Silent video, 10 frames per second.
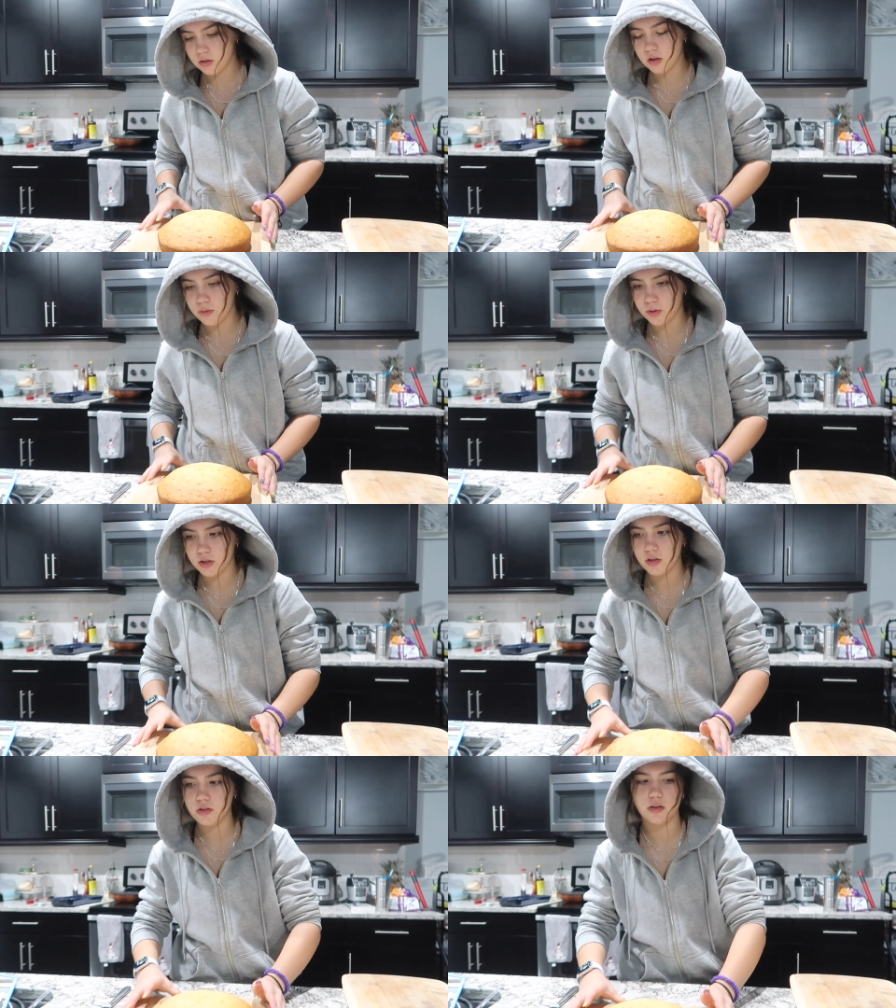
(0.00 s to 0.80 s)
No, we're
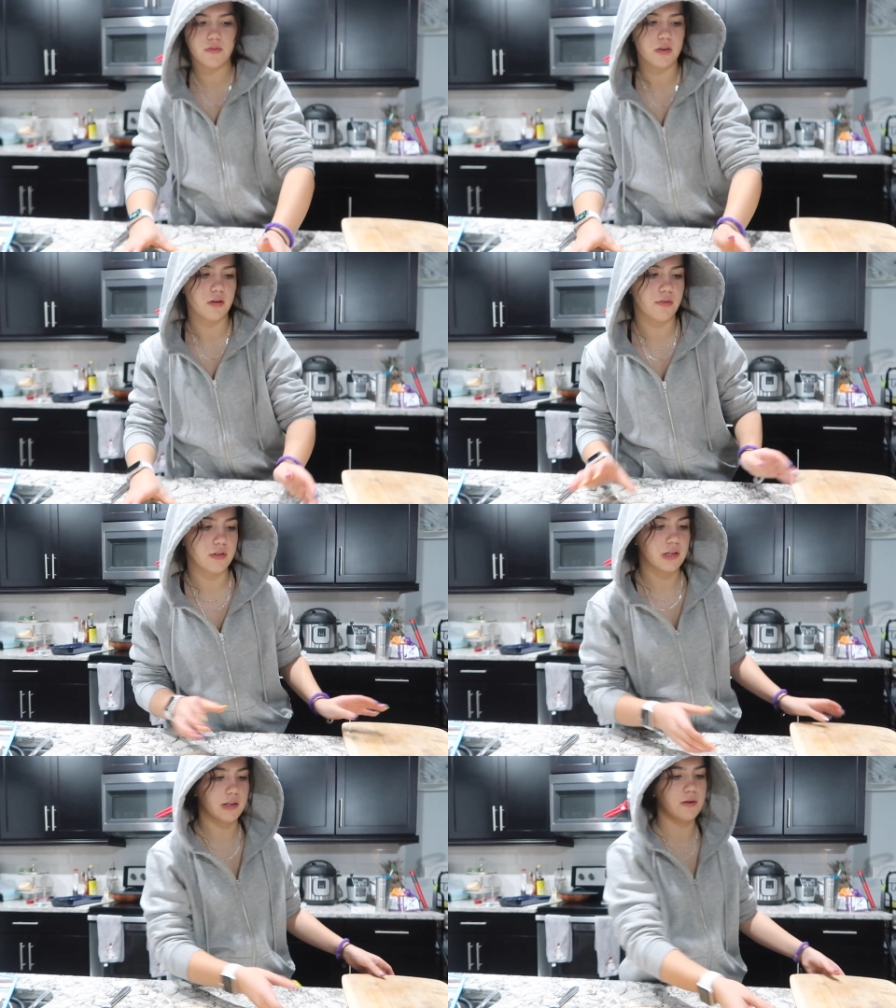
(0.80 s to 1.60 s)
gonna just leave it there for a
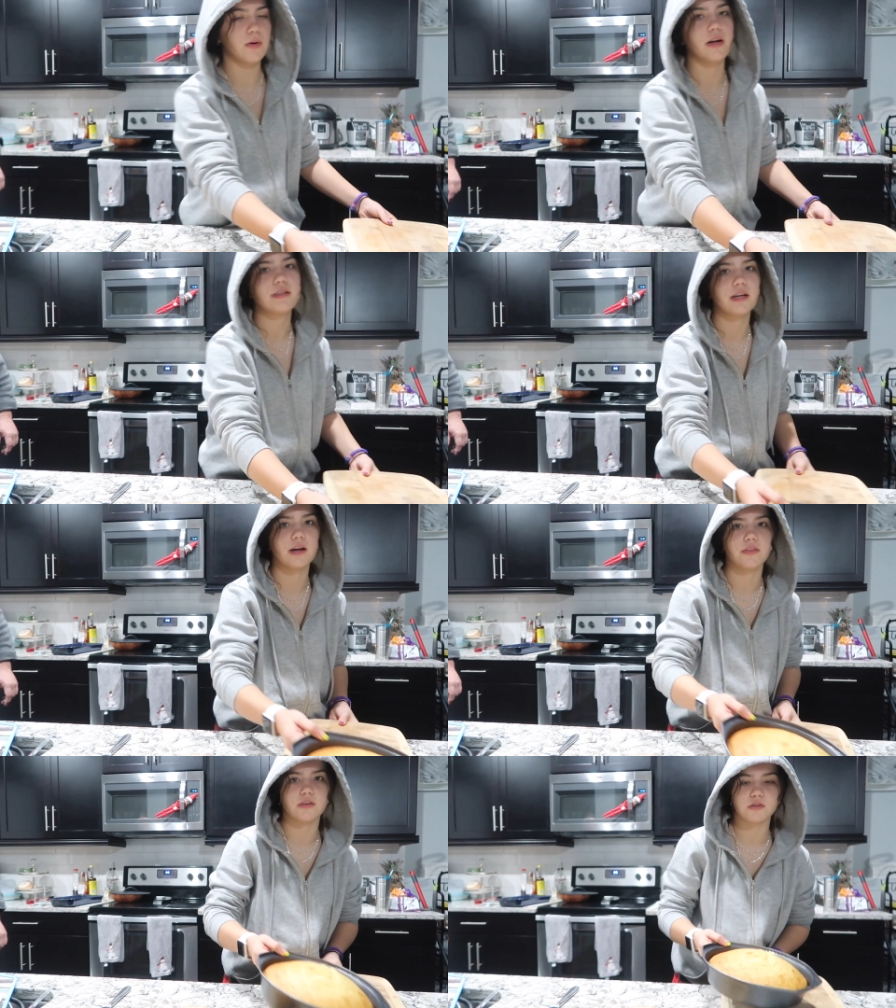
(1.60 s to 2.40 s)
second while I take
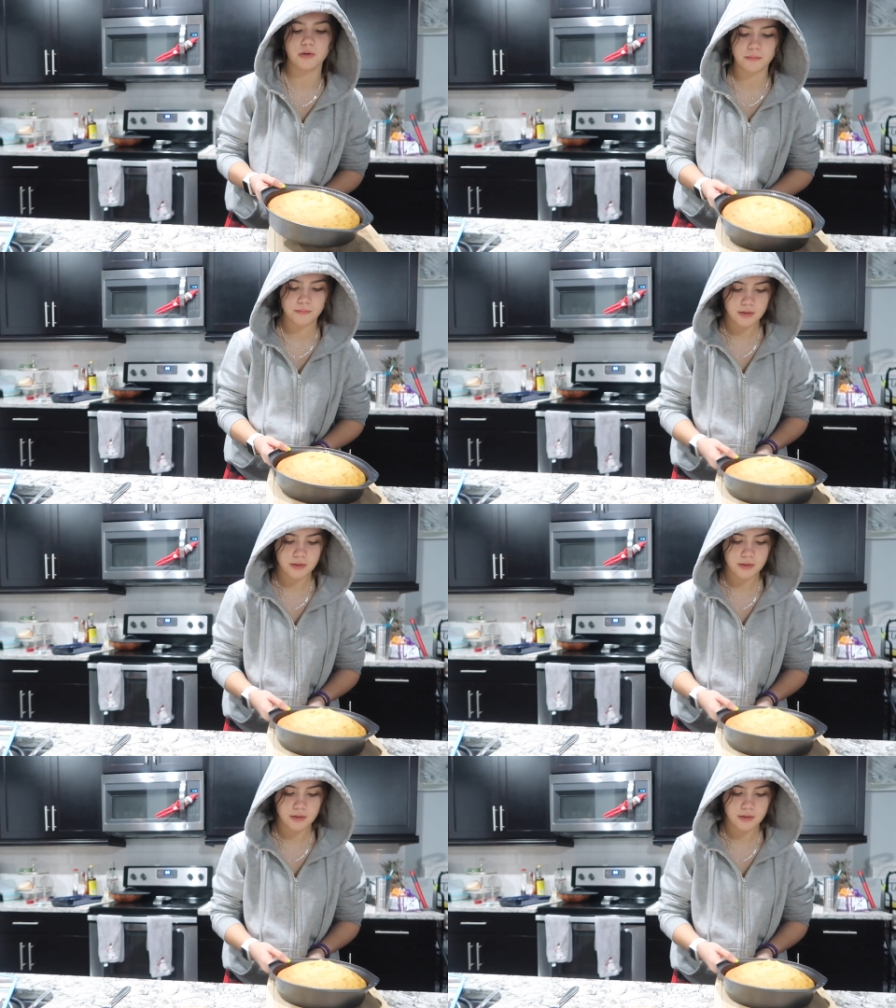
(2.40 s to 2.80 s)
out this one.